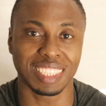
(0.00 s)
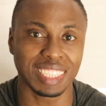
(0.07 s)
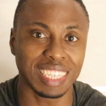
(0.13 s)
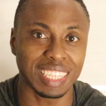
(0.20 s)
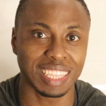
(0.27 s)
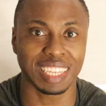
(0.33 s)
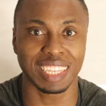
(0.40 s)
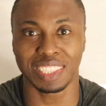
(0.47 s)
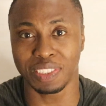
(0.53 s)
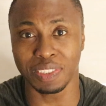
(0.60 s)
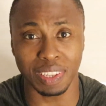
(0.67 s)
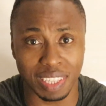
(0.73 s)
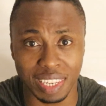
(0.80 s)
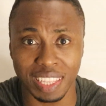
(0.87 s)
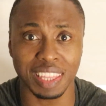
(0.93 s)
It's nothing. It's
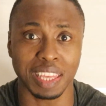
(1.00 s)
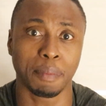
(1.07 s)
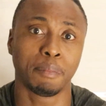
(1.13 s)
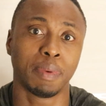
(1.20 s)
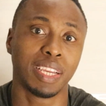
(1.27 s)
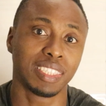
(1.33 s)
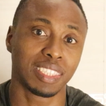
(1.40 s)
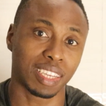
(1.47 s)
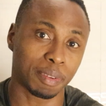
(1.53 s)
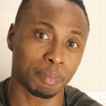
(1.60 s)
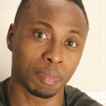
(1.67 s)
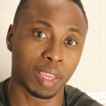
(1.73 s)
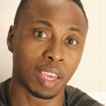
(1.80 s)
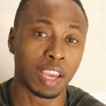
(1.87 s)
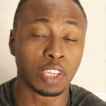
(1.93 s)
not nothing amazing.